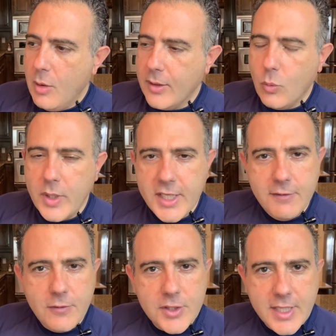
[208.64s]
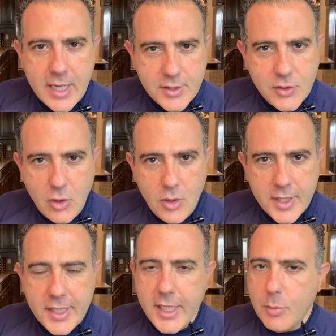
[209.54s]
When he first got
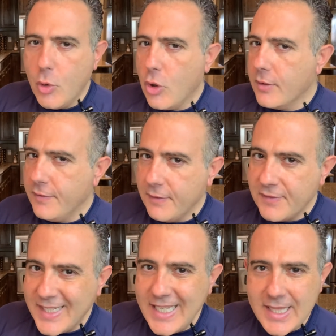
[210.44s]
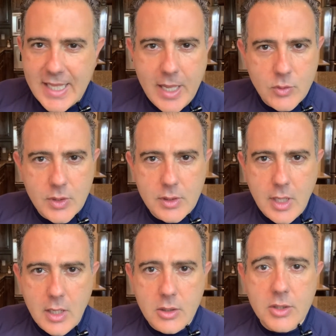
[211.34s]
started, he borrowed
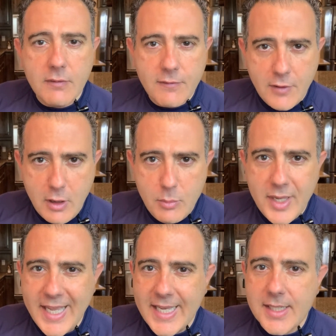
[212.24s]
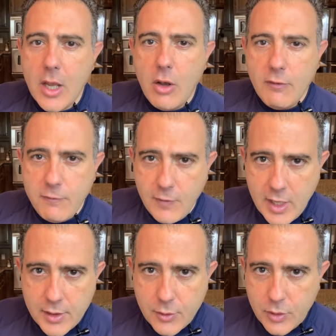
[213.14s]
$15,000 from his
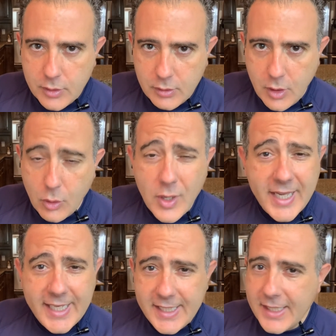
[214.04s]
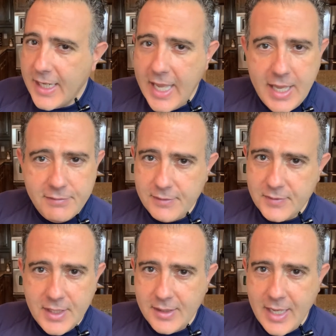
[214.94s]
father-in-law. He didn't have
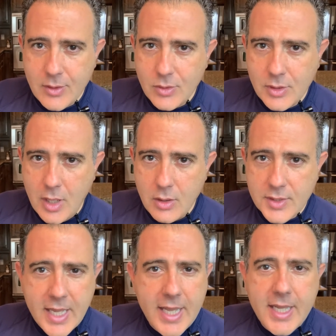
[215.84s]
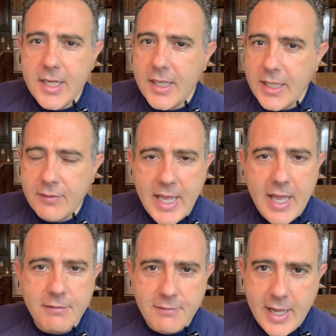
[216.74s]
$15,000. He didn't even
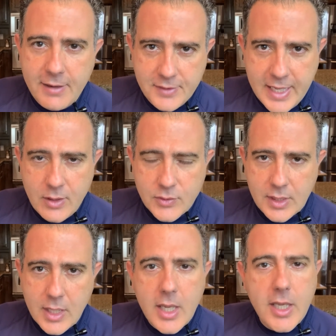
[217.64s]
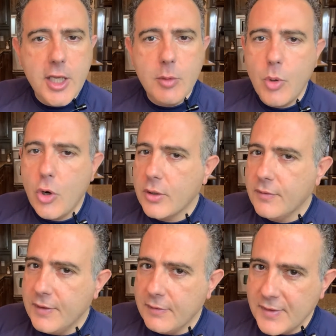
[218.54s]
have $5,000. He borrowed
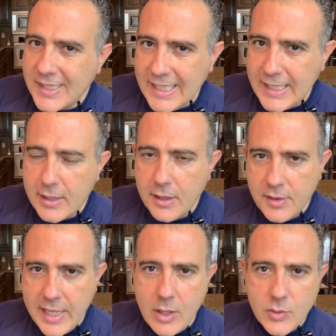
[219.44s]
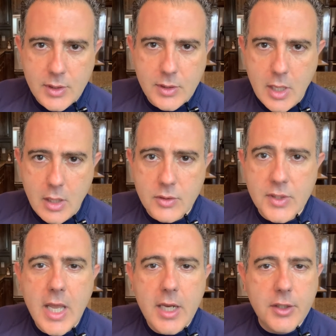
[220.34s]
$15,000
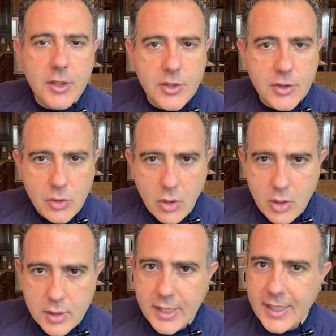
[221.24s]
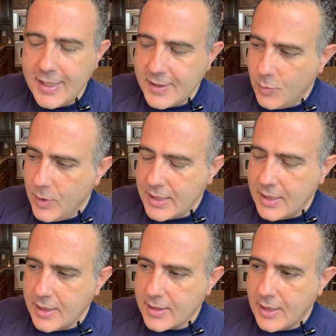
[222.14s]
to start his
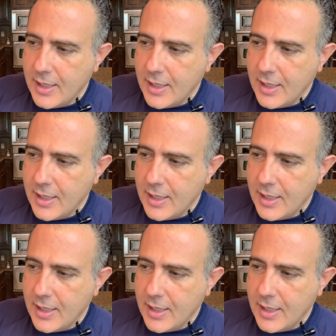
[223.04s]
business,